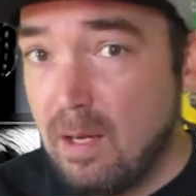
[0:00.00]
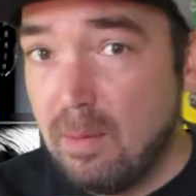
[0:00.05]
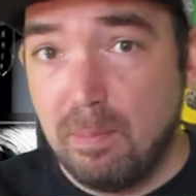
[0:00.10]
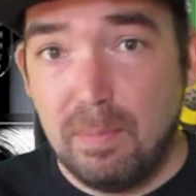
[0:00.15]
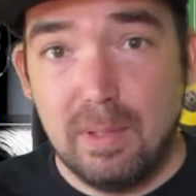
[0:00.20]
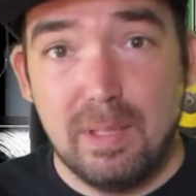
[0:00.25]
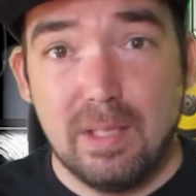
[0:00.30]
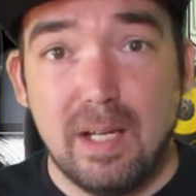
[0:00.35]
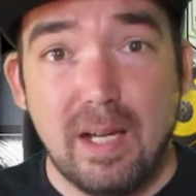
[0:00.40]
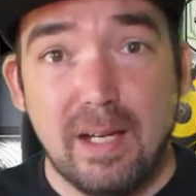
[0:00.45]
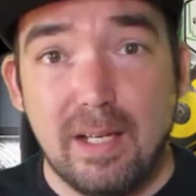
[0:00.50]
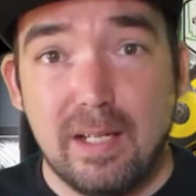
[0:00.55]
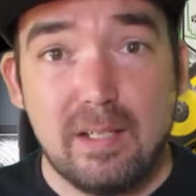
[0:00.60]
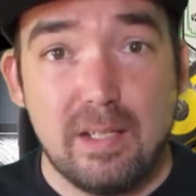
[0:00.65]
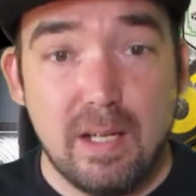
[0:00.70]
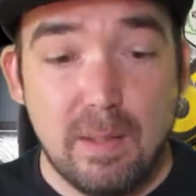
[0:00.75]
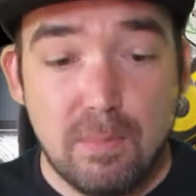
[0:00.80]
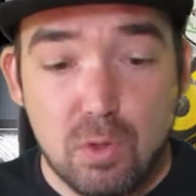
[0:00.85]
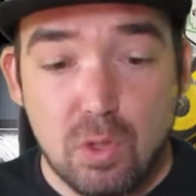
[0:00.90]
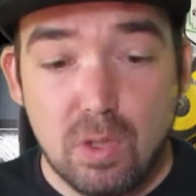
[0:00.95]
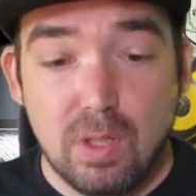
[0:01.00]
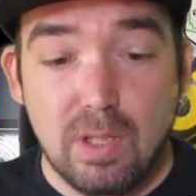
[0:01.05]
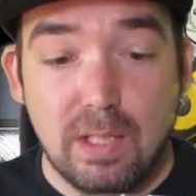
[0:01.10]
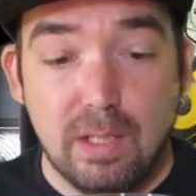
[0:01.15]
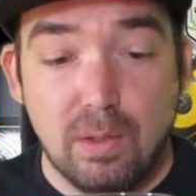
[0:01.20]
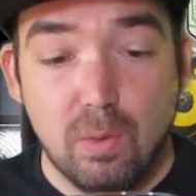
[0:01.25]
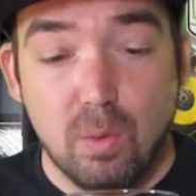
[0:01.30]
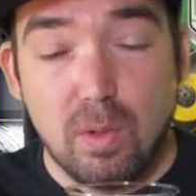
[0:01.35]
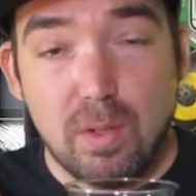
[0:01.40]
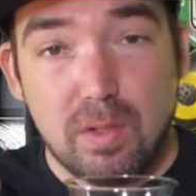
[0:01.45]
been done exceptionally
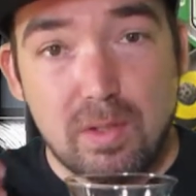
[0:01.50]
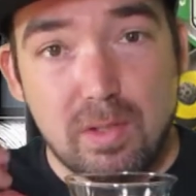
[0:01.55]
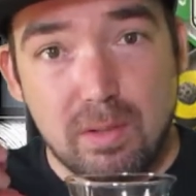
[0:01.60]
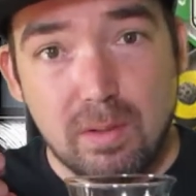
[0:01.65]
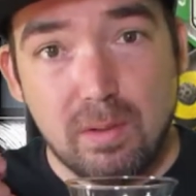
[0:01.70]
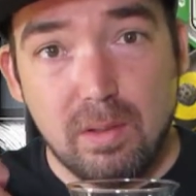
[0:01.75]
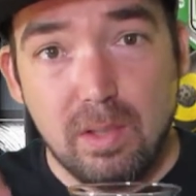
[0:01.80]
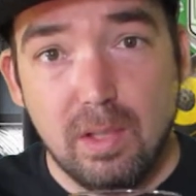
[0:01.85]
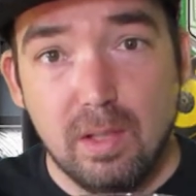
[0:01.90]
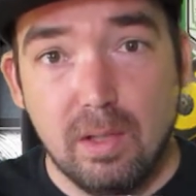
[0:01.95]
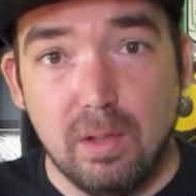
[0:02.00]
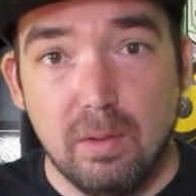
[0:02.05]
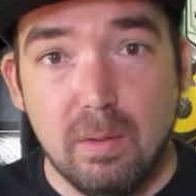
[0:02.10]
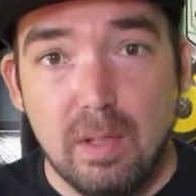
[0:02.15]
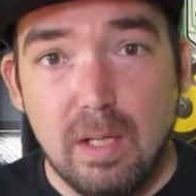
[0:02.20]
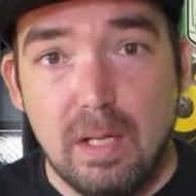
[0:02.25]
in order to, you know,